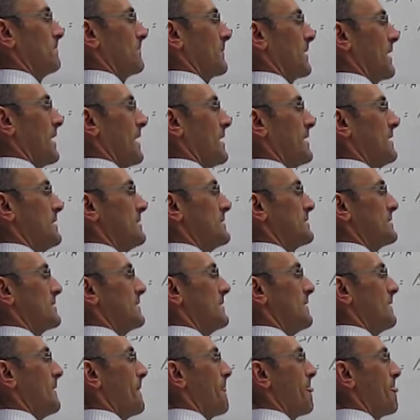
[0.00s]
gas,
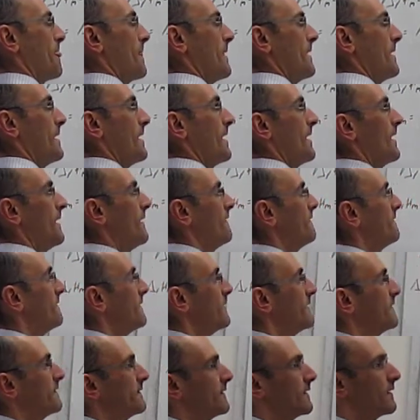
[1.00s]
and
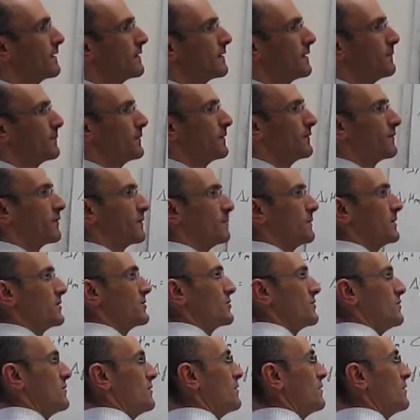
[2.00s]
then the enthalpy formation